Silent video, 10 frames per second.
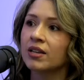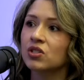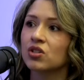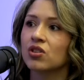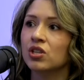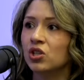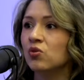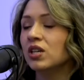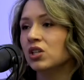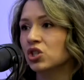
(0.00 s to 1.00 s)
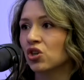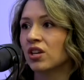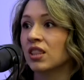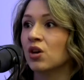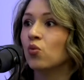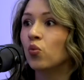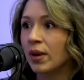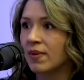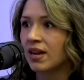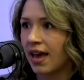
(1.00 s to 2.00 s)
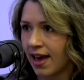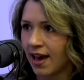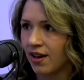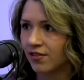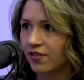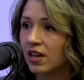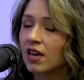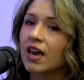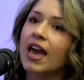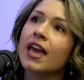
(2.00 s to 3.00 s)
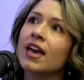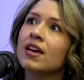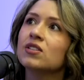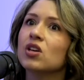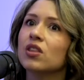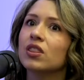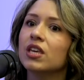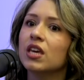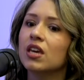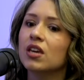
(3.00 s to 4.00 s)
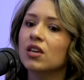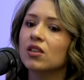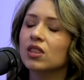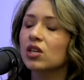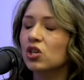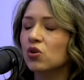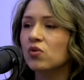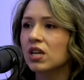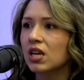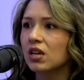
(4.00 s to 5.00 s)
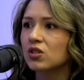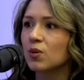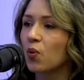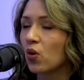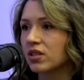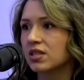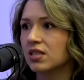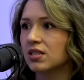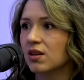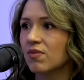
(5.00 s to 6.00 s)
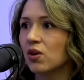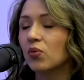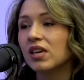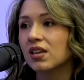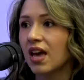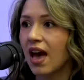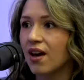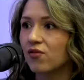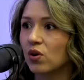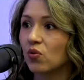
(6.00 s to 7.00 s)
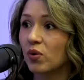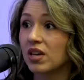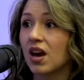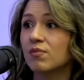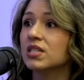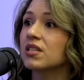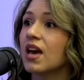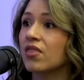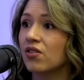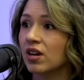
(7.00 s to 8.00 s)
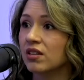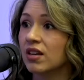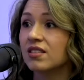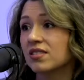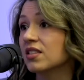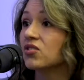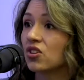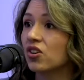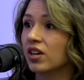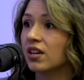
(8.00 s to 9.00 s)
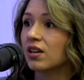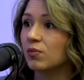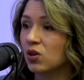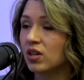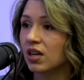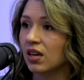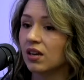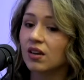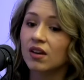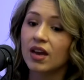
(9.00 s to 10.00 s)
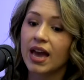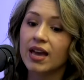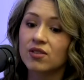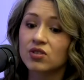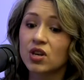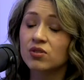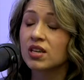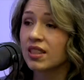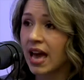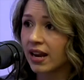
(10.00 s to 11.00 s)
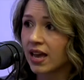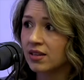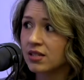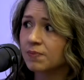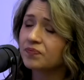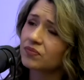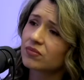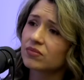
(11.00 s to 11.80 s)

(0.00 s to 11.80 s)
eyes to the unique journey that women have and the unique support system that we can have when we come together in sisterhood and community. And so to that end,